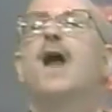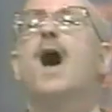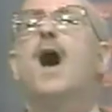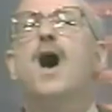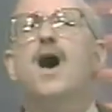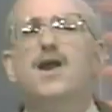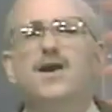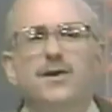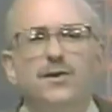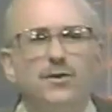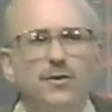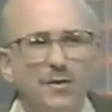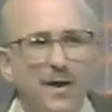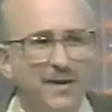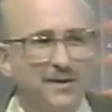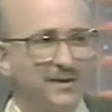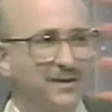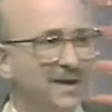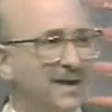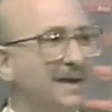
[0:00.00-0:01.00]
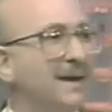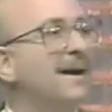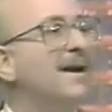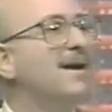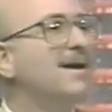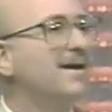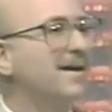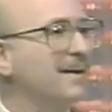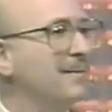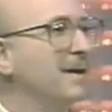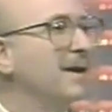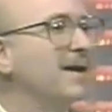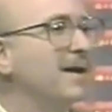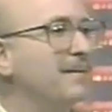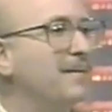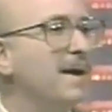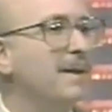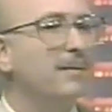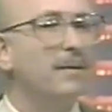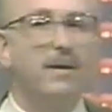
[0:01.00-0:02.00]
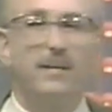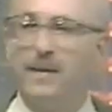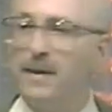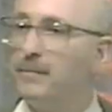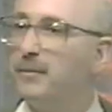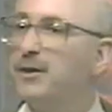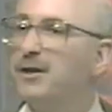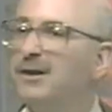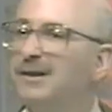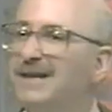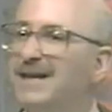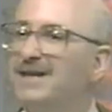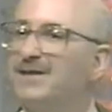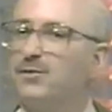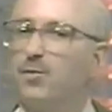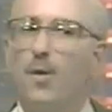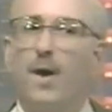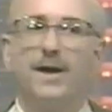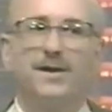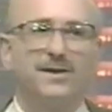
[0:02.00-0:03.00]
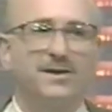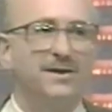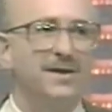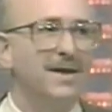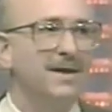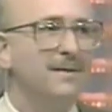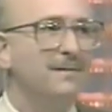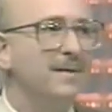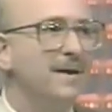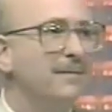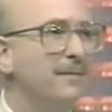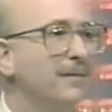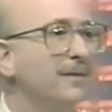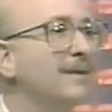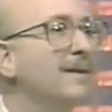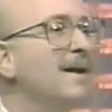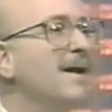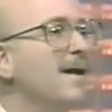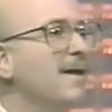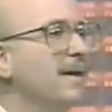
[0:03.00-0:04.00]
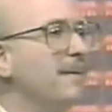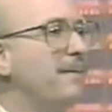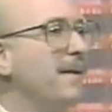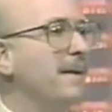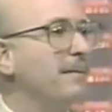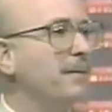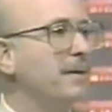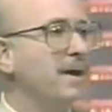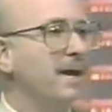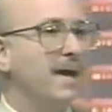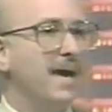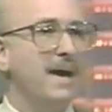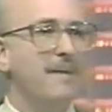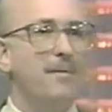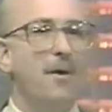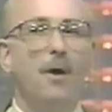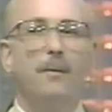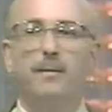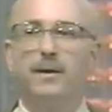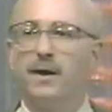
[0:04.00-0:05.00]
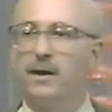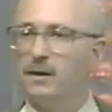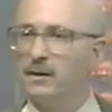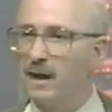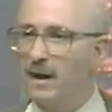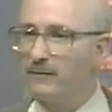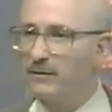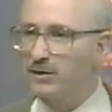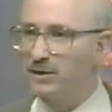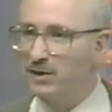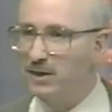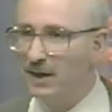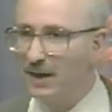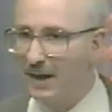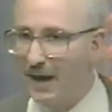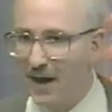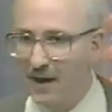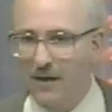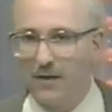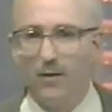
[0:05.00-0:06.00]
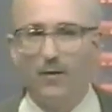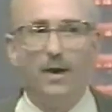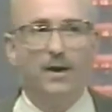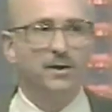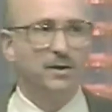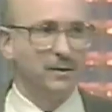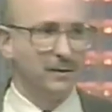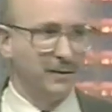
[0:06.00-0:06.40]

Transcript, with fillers: untrusting community people, the people you least want to see, the people, the people you keep hoping you'll never see again are the ones you